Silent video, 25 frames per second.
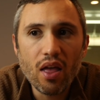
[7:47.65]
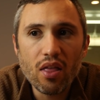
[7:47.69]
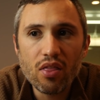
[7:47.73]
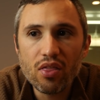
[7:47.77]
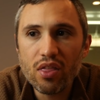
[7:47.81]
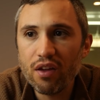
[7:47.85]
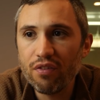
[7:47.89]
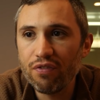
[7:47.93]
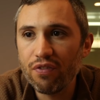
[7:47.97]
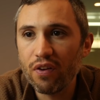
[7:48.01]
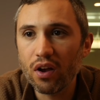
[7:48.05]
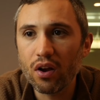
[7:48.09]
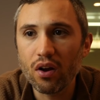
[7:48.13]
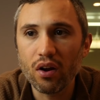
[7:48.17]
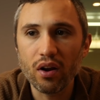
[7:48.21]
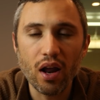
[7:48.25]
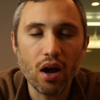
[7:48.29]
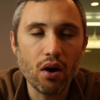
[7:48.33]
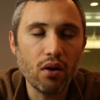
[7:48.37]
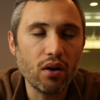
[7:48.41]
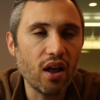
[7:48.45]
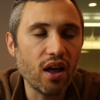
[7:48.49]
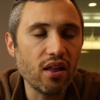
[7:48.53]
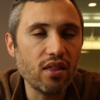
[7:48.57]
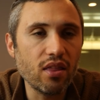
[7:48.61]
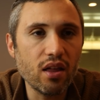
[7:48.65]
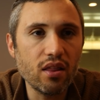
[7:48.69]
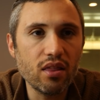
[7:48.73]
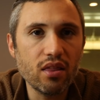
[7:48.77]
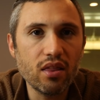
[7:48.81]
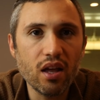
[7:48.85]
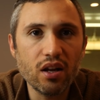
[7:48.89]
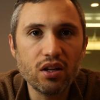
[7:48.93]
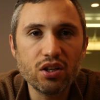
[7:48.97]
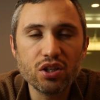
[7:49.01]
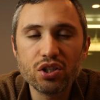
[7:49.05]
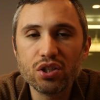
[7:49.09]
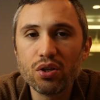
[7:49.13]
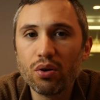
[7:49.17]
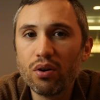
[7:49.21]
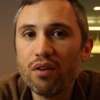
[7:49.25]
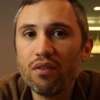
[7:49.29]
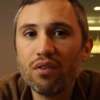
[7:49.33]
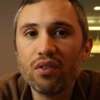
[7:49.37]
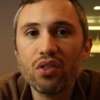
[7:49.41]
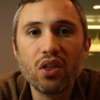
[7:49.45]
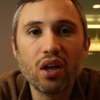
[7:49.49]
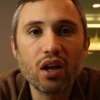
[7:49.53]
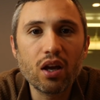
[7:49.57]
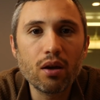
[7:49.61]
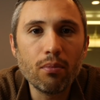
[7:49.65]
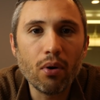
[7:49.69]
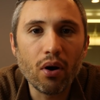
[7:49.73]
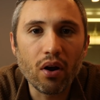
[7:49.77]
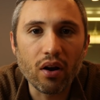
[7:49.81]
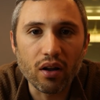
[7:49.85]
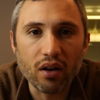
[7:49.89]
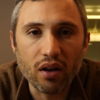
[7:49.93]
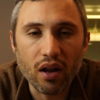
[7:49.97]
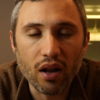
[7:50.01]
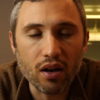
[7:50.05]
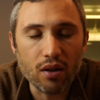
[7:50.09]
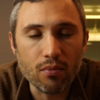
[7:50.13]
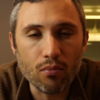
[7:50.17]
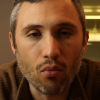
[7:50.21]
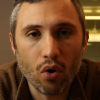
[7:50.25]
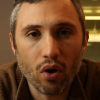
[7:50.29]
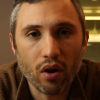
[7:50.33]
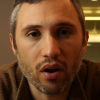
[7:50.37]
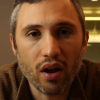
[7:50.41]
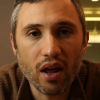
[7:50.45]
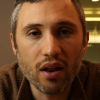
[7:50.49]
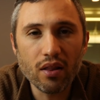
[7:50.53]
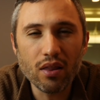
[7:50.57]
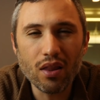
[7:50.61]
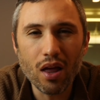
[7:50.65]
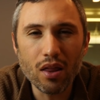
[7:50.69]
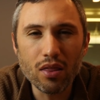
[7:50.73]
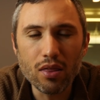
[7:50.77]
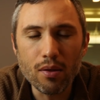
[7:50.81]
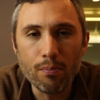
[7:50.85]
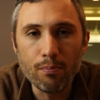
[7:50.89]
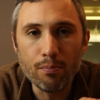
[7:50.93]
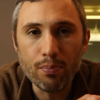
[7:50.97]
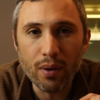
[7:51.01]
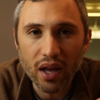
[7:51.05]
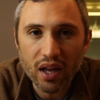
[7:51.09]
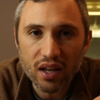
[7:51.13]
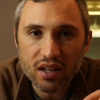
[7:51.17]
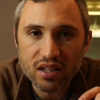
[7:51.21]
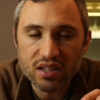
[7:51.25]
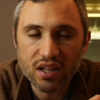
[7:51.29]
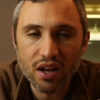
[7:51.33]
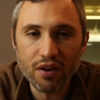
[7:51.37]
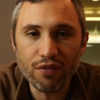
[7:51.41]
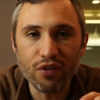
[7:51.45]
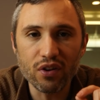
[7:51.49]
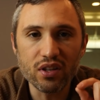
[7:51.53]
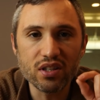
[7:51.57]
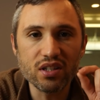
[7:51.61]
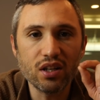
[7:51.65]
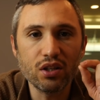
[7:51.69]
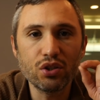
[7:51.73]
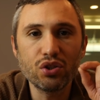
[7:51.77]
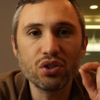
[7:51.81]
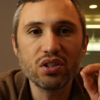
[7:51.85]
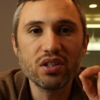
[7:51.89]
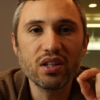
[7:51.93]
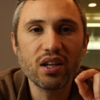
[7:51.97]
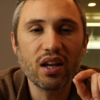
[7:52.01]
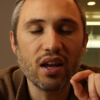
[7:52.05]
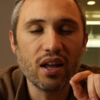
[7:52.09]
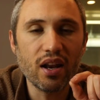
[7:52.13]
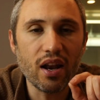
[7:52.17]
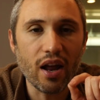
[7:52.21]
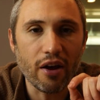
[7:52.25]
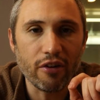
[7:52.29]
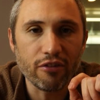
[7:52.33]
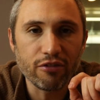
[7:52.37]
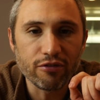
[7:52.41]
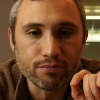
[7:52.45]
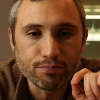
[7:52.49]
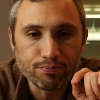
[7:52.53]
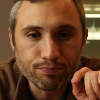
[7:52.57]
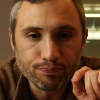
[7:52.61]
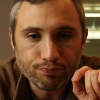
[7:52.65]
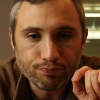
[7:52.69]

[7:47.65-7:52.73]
They figure it out and then they just don't even think about it anymore. And the biggest difference, interesting enough,